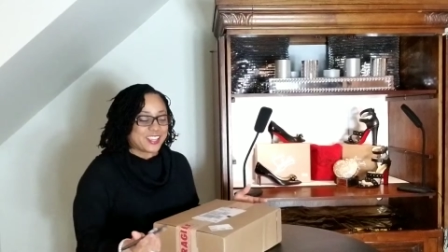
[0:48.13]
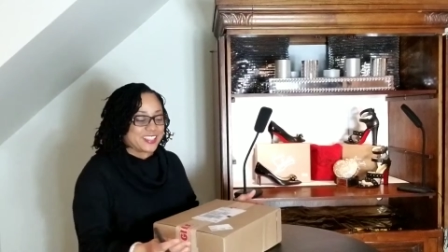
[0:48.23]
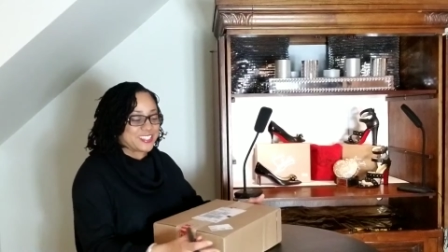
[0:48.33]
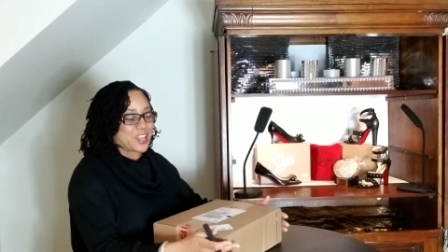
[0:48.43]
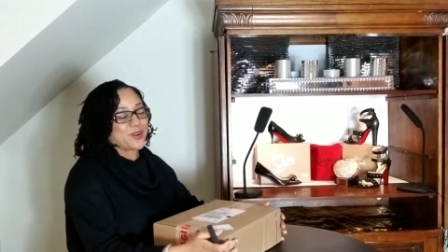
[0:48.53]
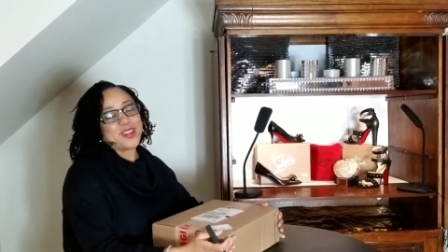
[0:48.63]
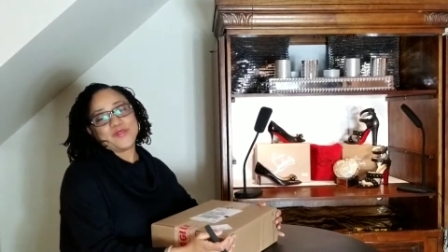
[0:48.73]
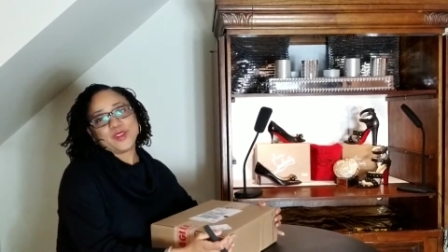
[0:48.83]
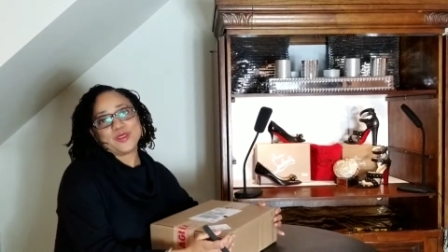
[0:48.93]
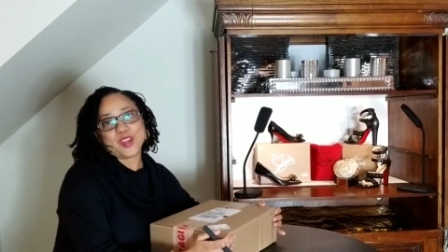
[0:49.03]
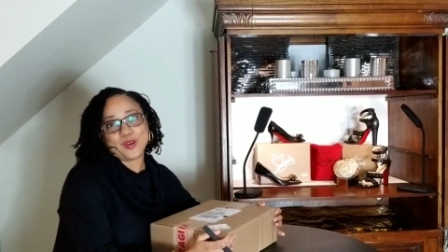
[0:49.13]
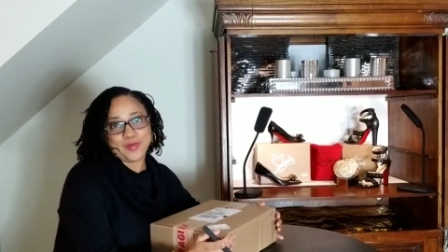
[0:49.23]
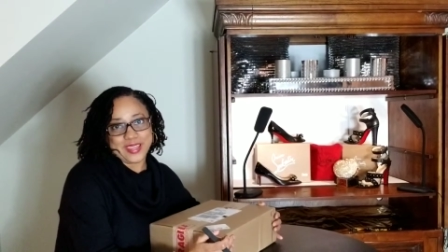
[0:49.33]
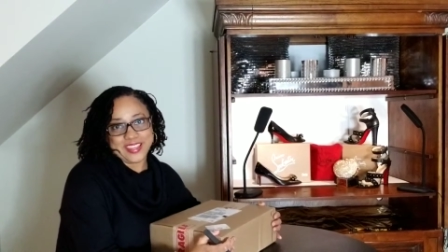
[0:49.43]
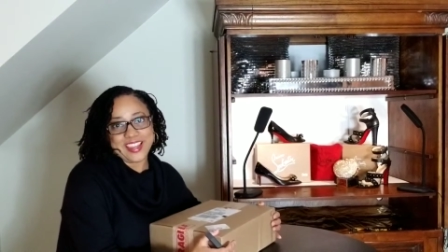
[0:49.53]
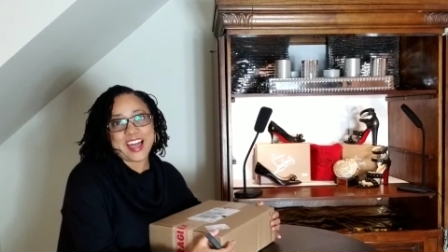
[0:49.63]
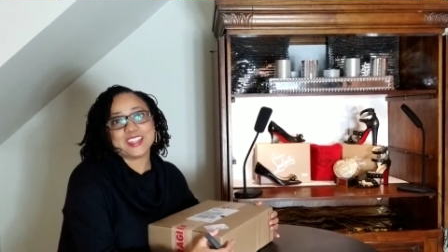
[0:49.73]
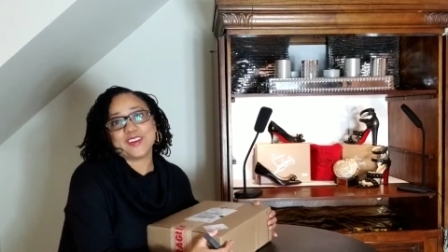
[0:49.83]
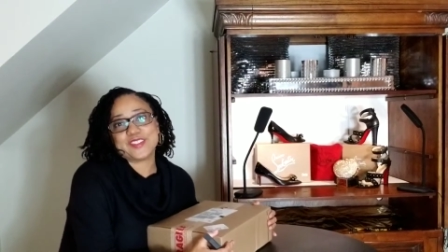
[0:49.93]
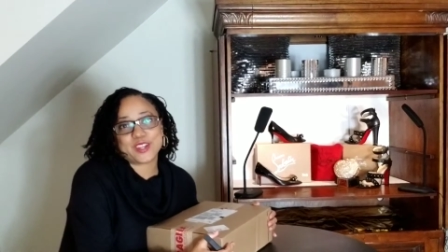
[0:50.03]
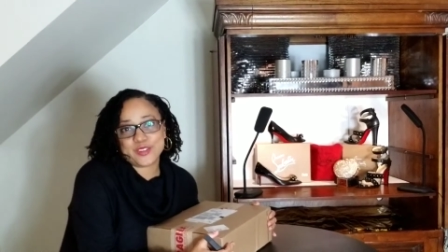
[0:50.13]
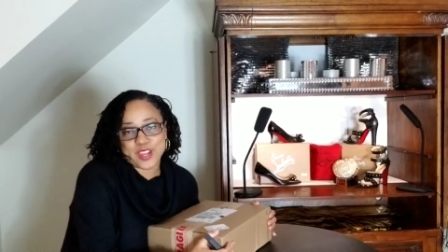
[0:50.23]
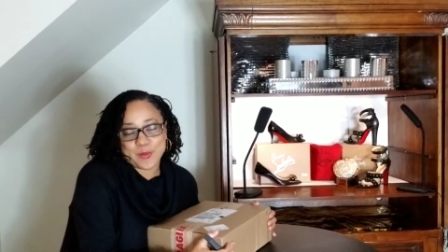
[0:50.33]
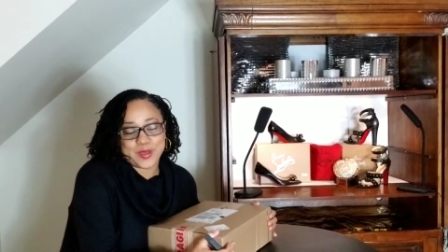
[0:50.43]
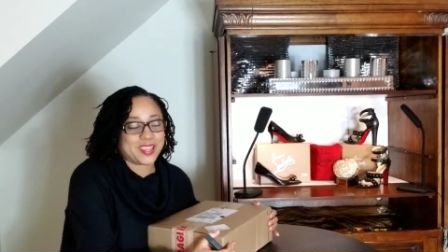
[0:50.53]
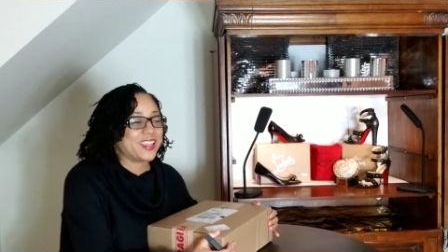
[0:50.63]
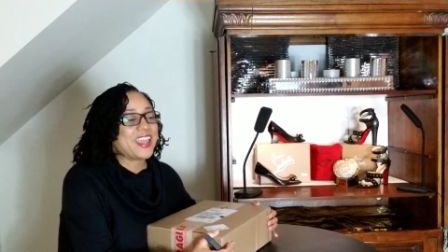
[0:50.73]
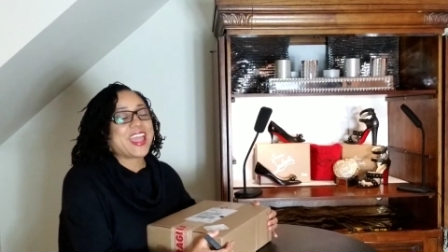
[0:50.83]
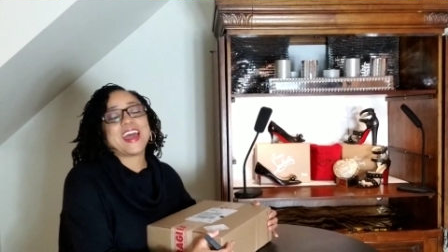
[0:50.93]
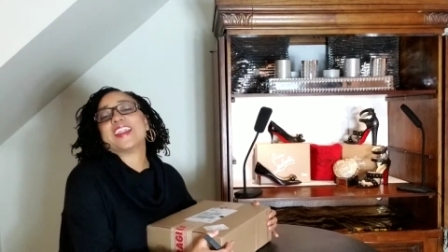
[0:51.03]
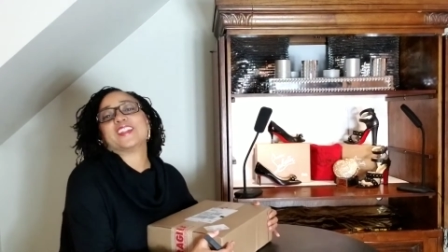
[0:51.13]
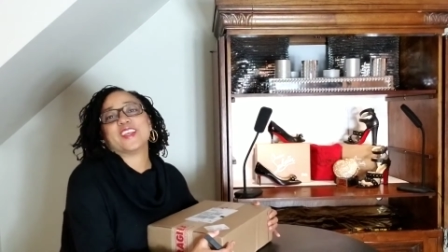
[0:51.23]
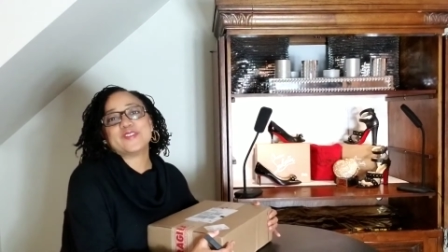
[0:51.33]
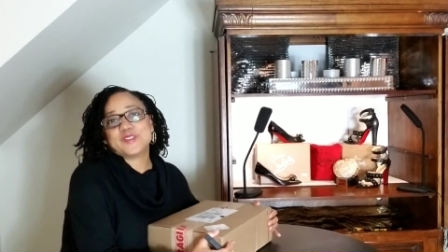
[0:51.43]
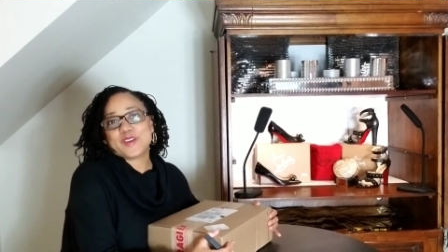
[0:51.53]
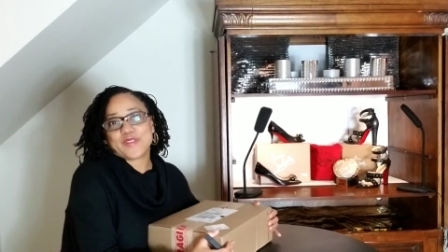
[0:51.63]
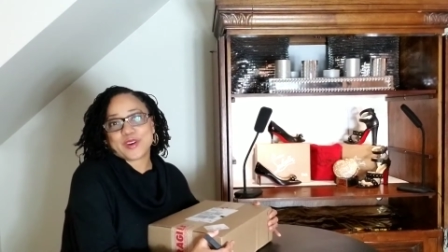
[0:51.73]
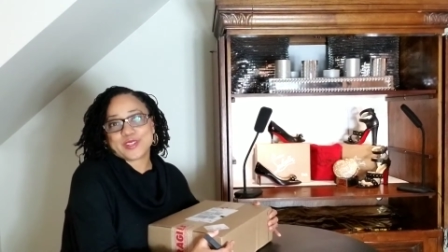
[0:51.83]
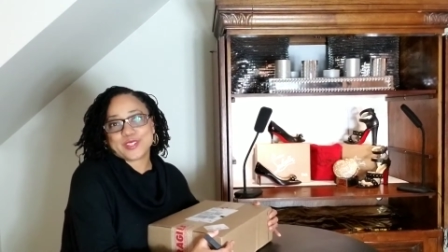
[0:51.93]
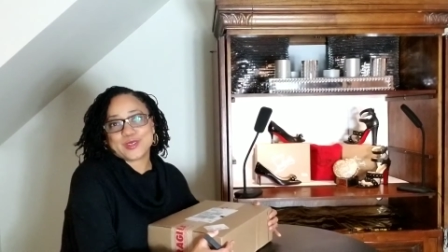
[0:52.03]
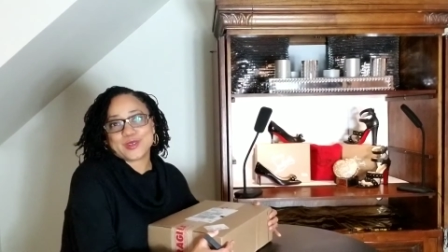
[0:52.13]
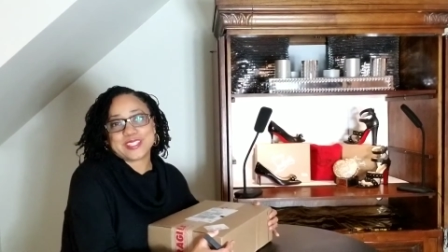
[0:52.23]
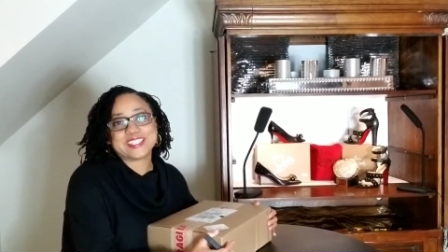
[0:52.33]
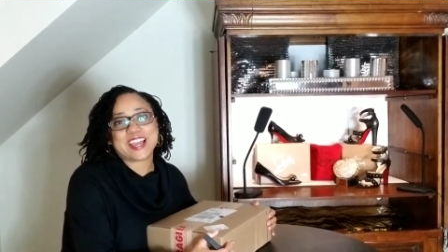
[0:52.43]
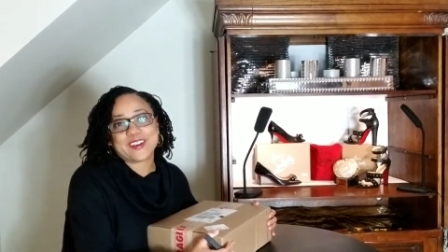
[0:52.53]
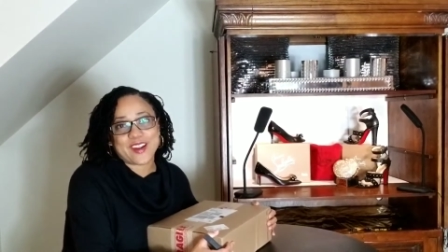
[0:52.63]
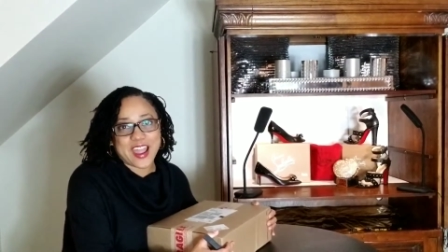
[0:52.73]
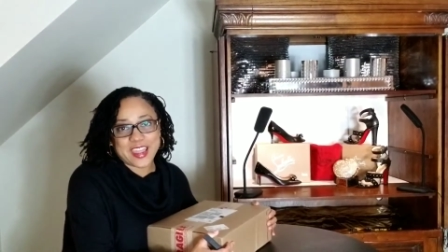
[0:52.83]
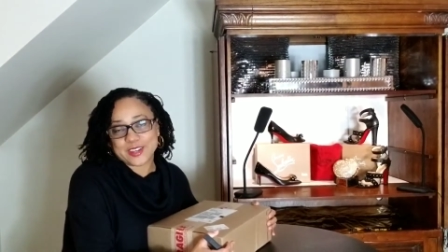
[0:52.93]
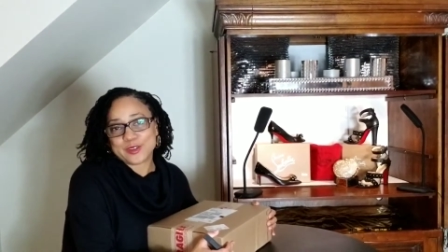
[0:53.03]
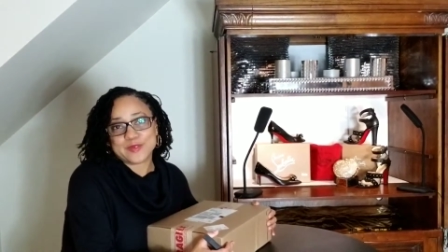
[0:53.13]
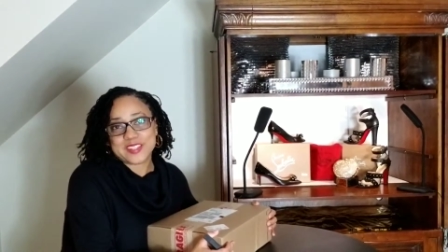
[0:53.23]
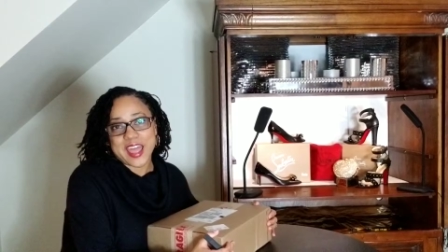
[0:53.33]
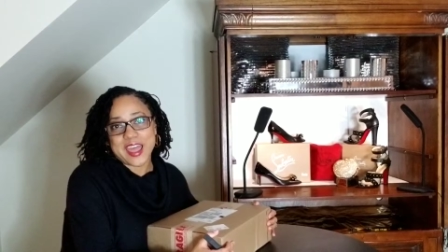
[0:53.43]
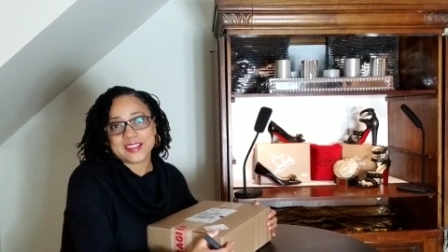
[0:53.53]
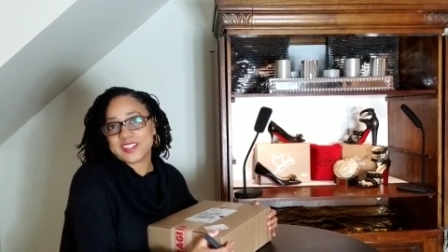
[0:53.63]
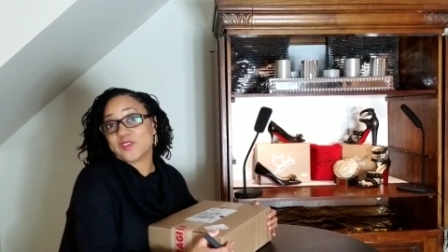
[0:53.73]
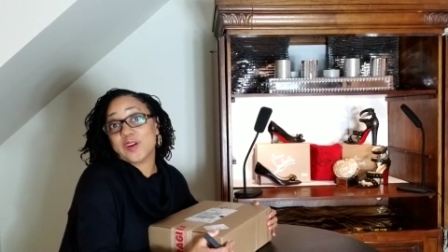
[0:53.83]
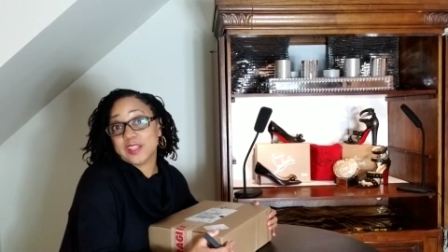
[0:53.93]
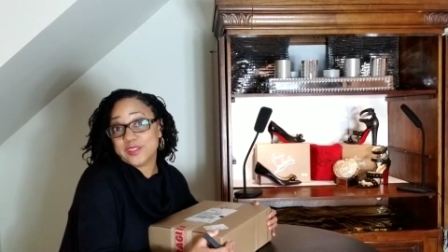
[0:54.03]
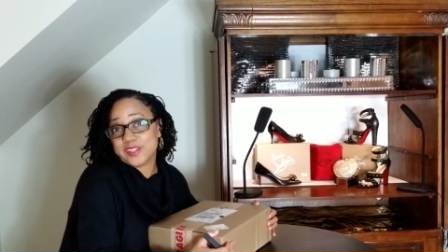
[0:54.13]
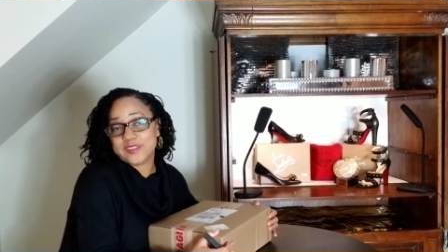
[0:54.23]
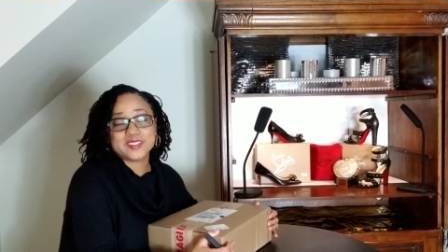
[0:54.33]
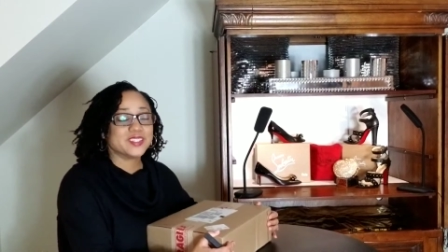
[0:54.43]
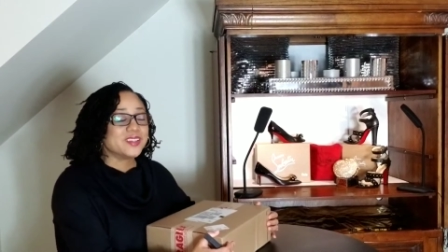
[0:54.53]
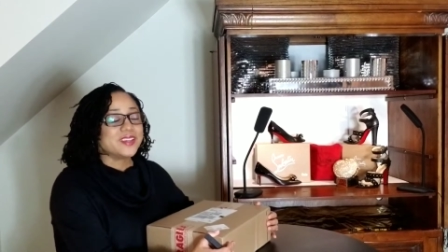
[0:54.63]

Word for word: So if you know me, I love to go shopping and I love to refer to designer items as relatives.